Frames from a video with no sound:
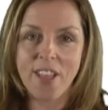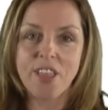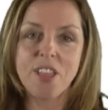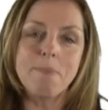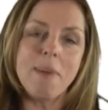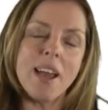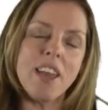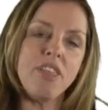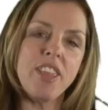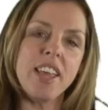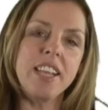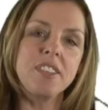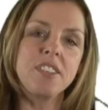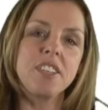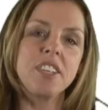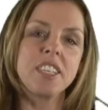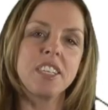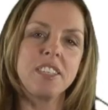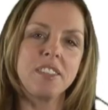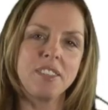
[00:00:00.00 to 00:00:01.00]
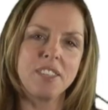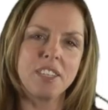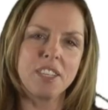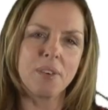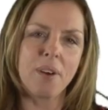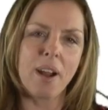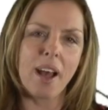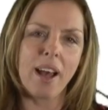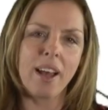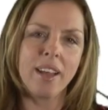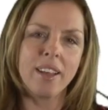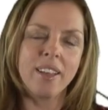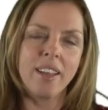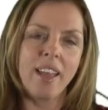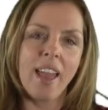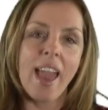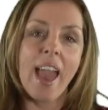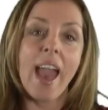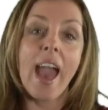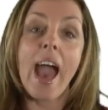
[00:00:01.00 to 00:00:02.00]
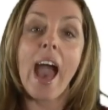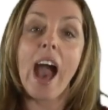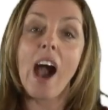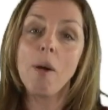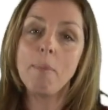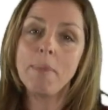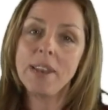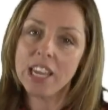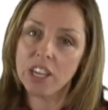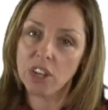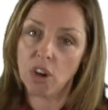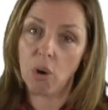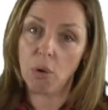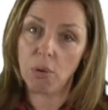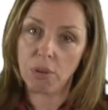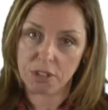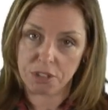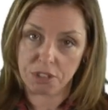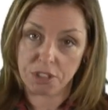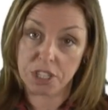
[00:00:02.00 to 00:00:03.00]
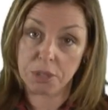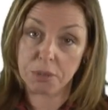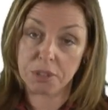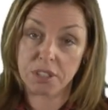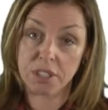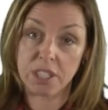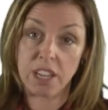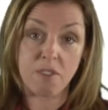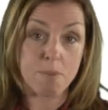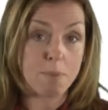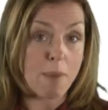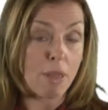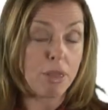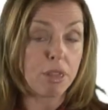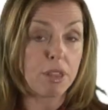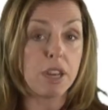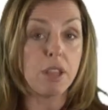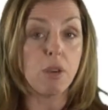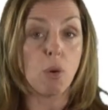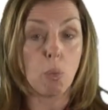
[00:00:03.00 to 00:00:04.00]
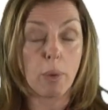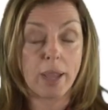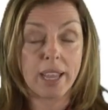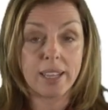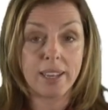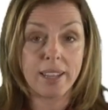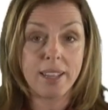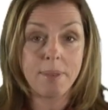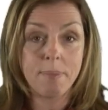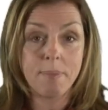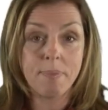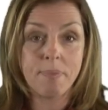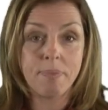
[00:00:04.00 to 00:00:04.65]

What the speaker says: The main things to consider are, how many callers do you receive monthly or weekly?